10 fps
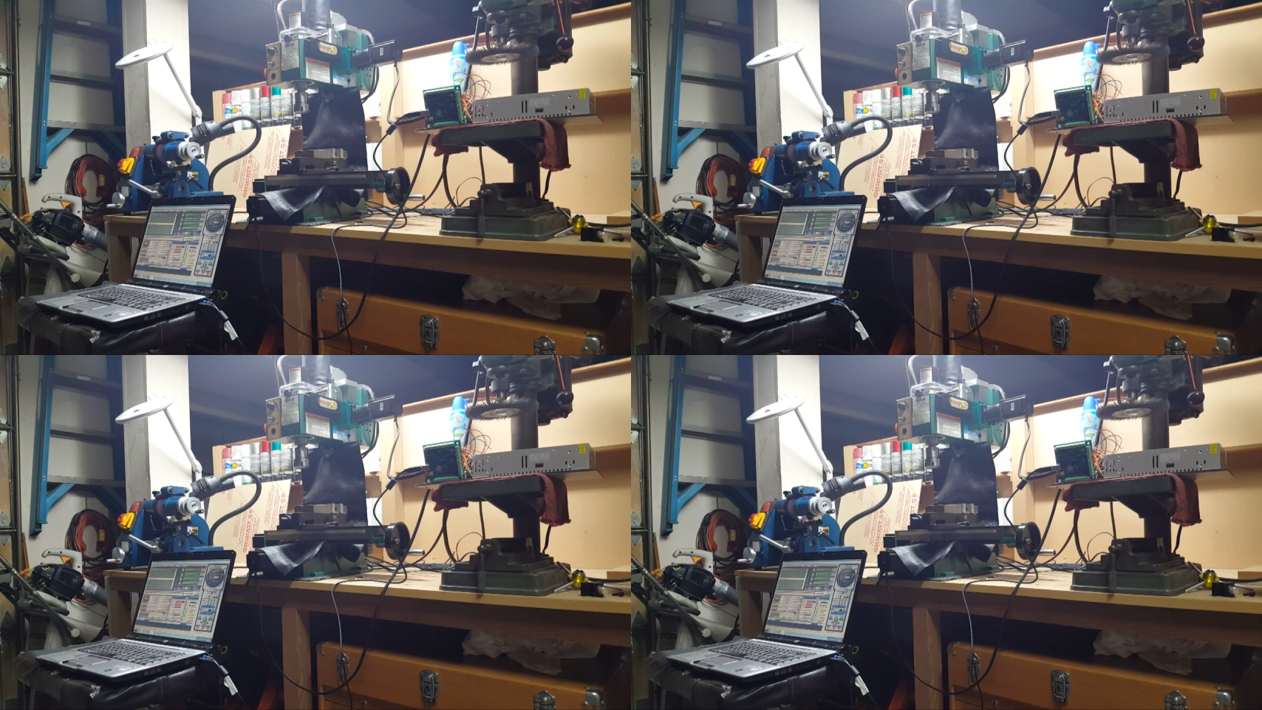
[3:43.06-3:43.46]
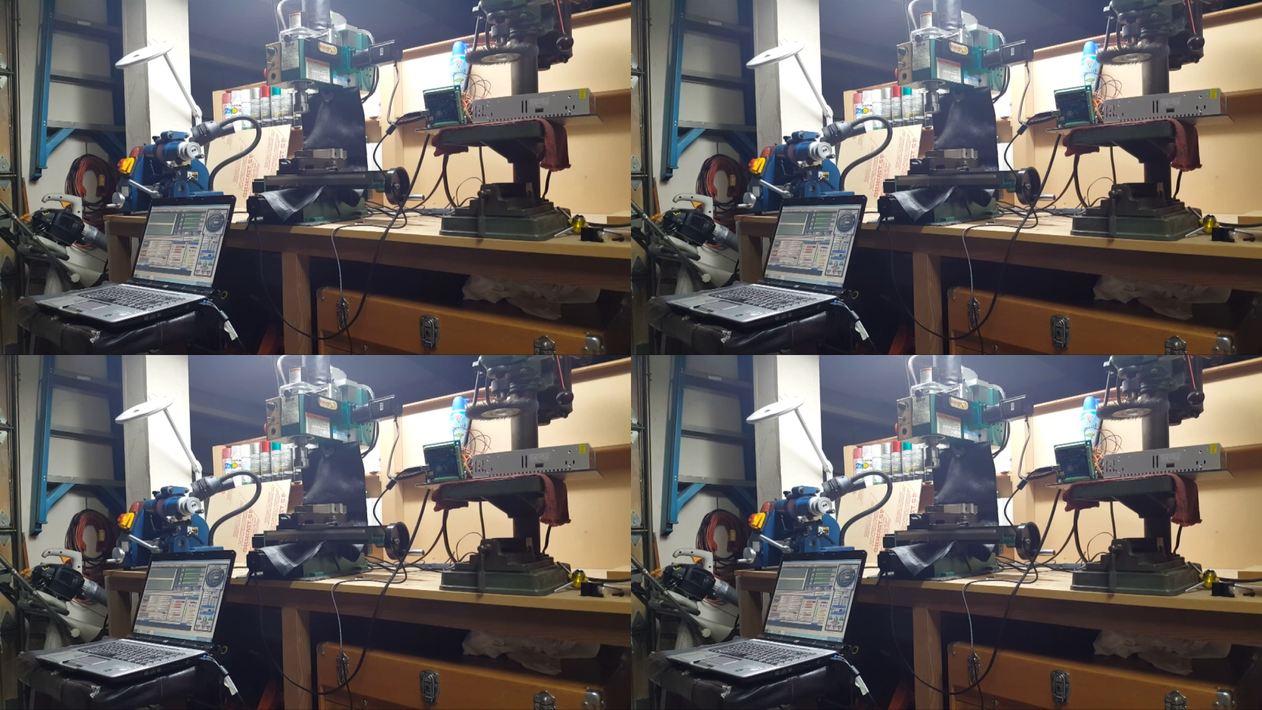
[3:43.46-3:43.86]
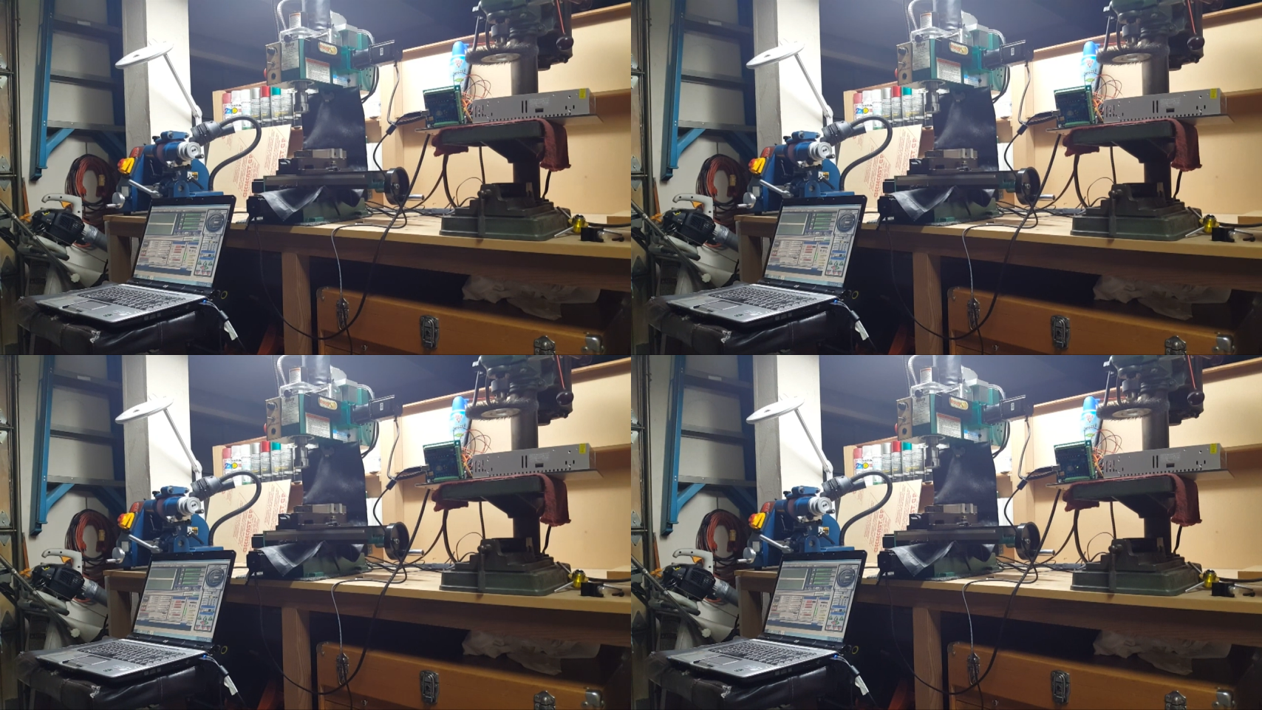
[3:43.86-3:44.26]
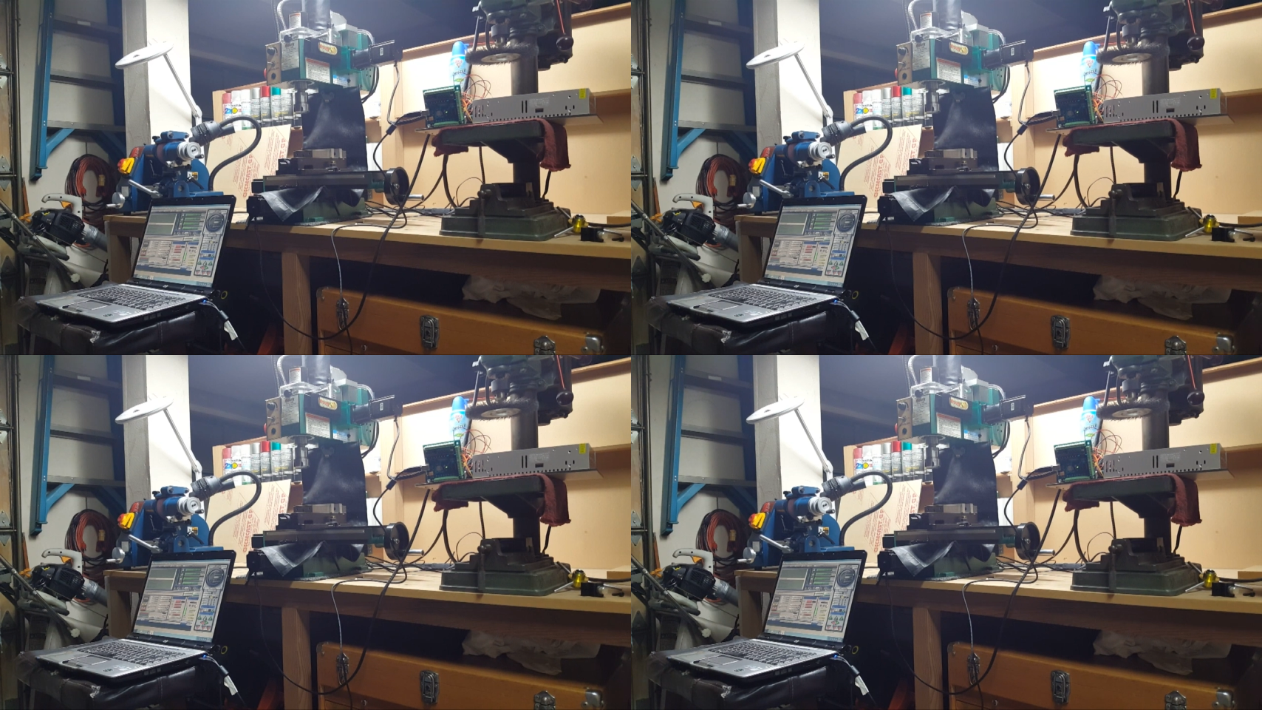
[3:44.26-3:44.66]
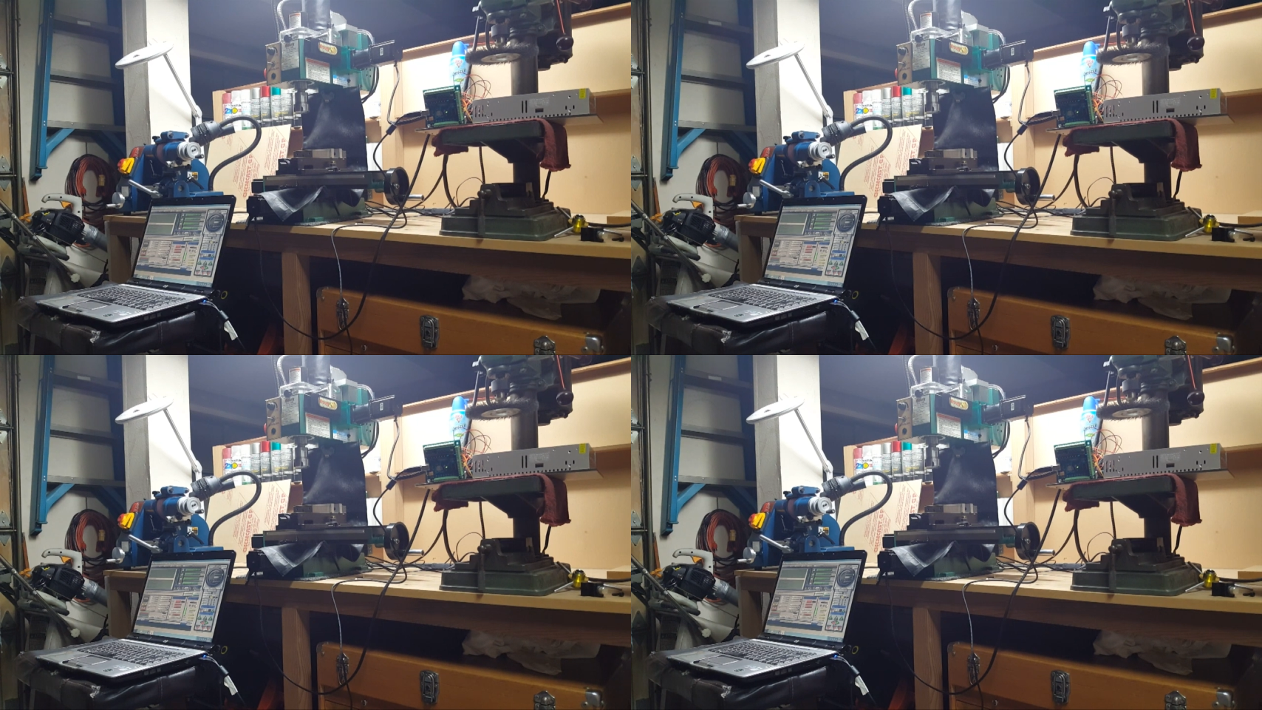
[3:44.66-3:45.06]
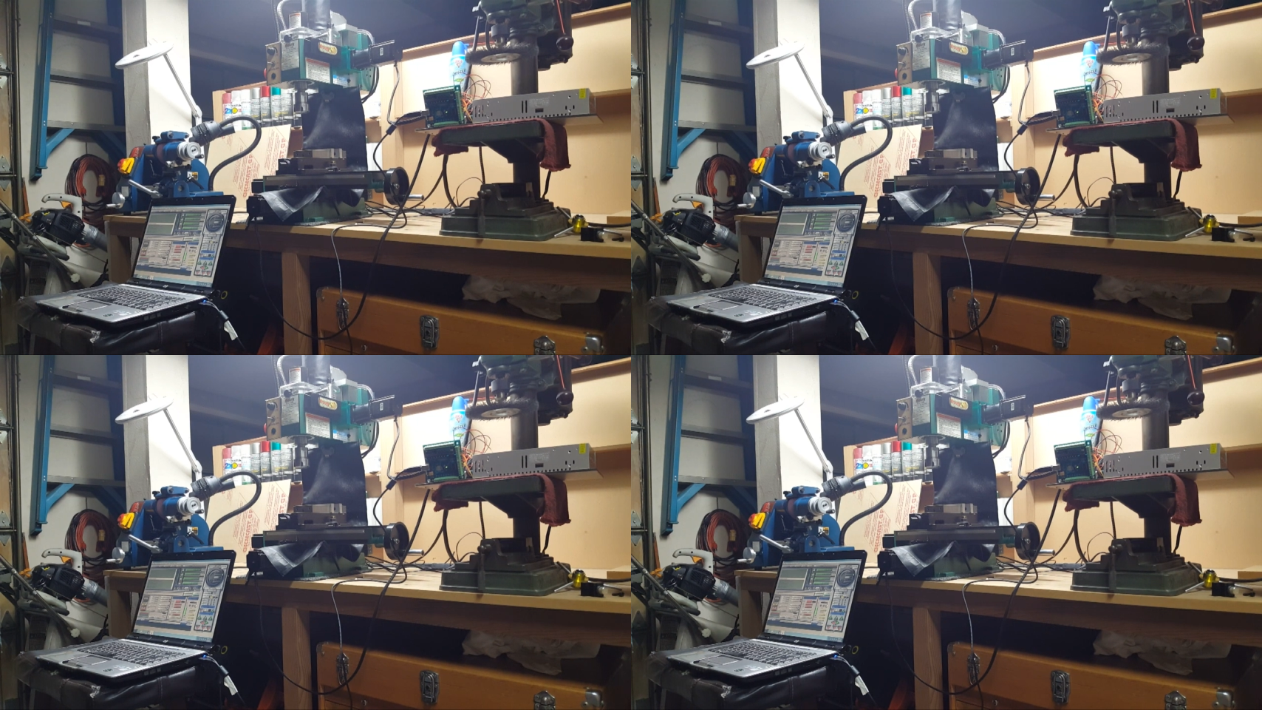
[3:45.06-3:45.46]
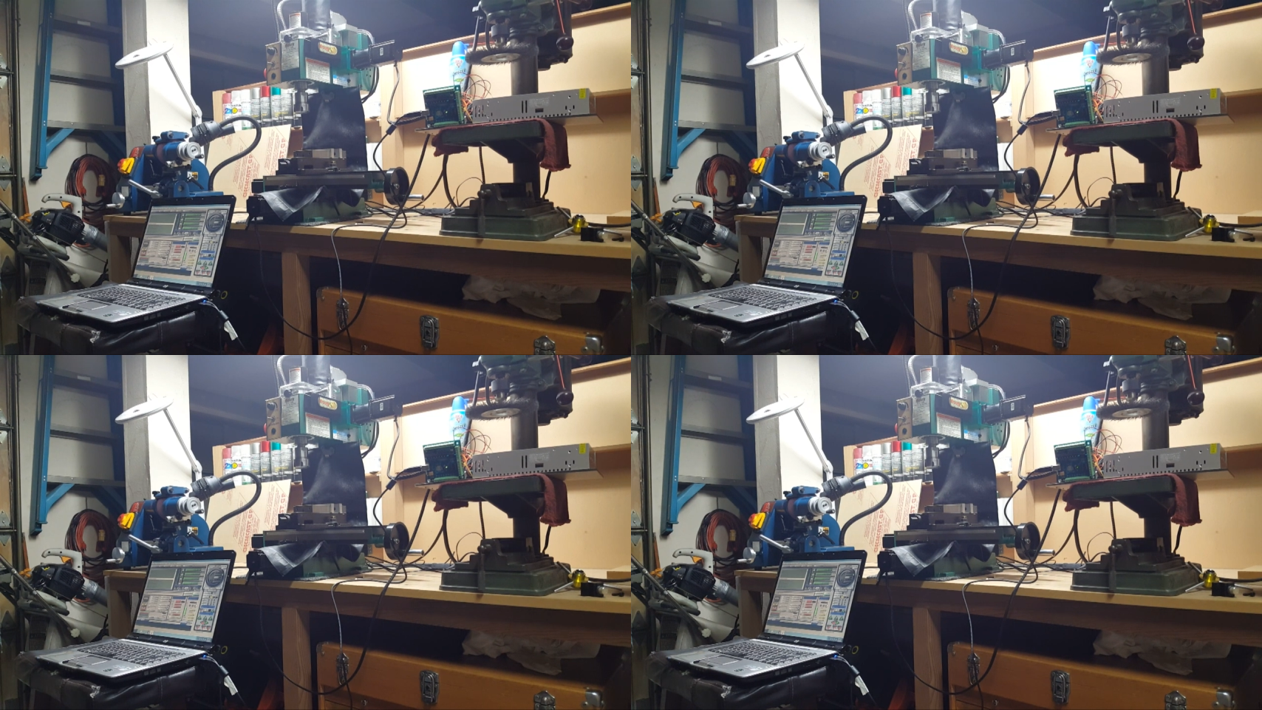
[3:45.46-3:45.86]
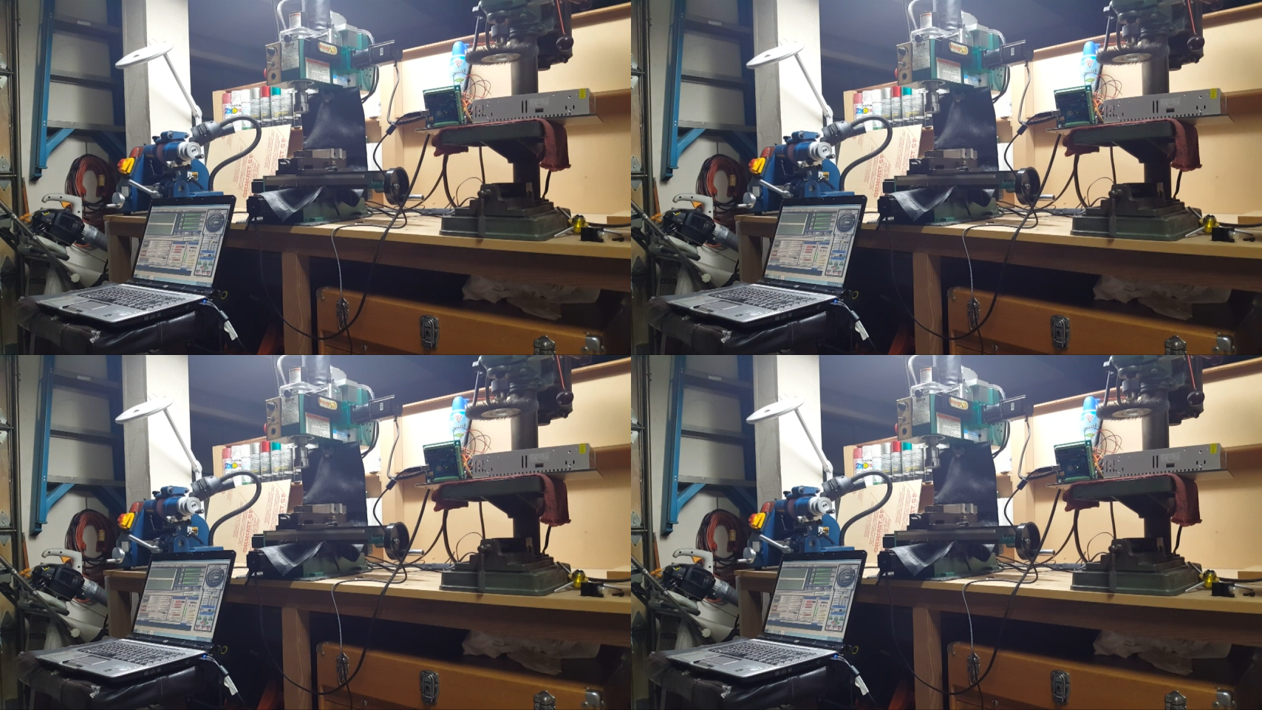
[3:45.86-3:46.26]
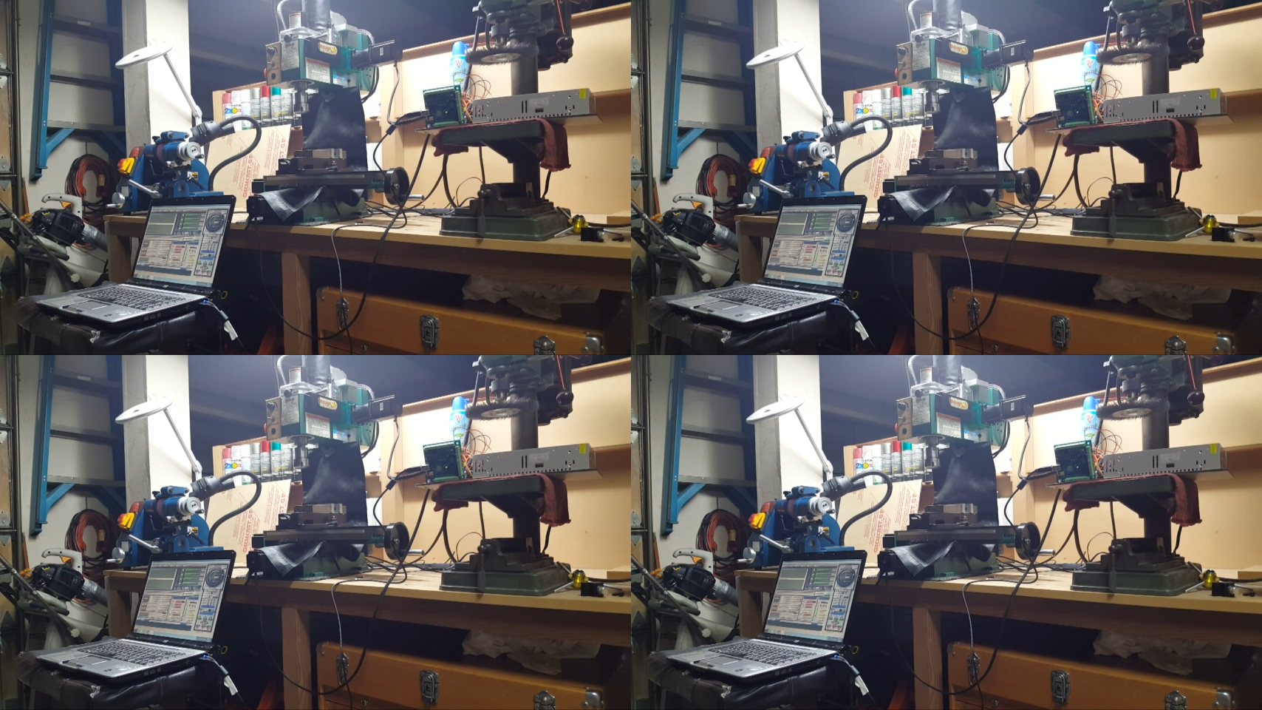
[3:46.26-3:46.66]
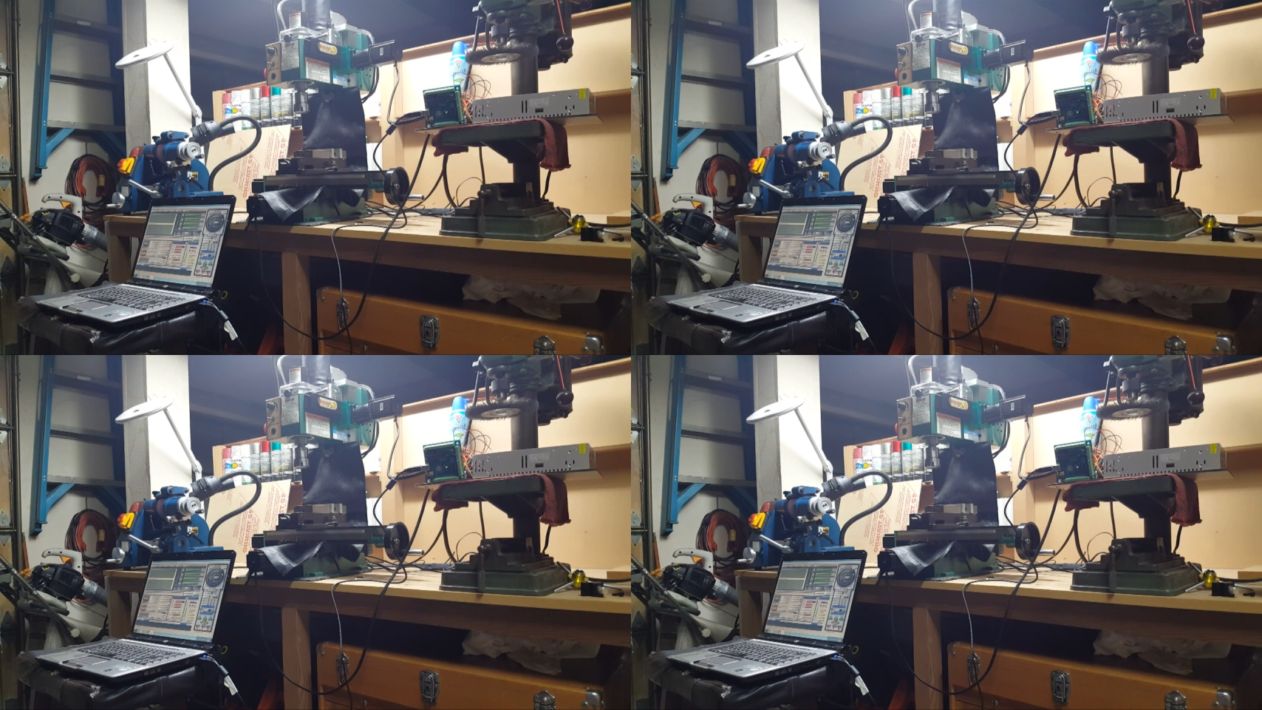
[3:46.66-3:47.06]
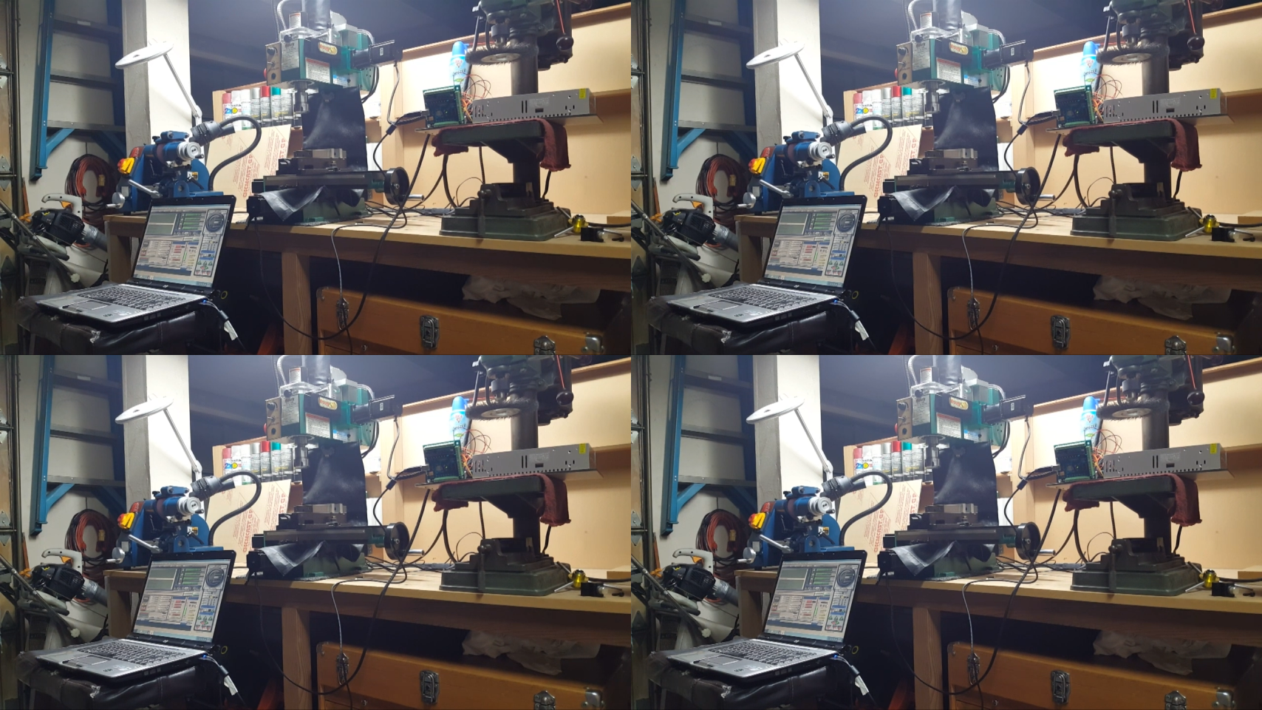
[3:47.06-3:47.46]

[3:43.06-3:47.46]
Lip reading: Nobody's mouth can be seen.